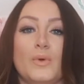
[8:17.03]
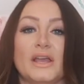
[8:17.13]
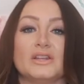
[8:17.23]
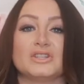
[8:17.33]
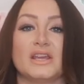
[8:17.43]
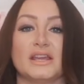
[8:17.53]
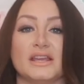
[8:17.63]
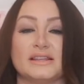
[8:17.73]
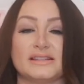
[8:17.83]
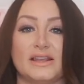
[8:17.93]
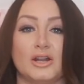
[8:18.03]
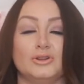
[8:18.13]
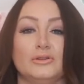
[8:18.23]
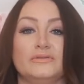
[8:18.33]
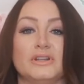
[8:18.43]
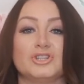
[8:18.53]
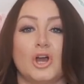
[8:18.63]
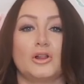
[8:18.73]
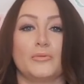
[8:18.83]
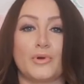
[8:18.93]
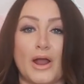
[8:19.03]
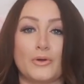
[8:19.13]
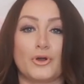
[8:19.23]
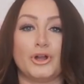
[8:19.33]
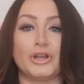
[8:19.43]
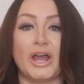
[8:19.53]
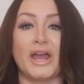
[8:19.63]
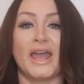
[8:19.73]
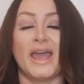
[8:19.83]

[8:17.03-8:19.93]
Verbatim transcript: which is in a lovely chocolate brown colour.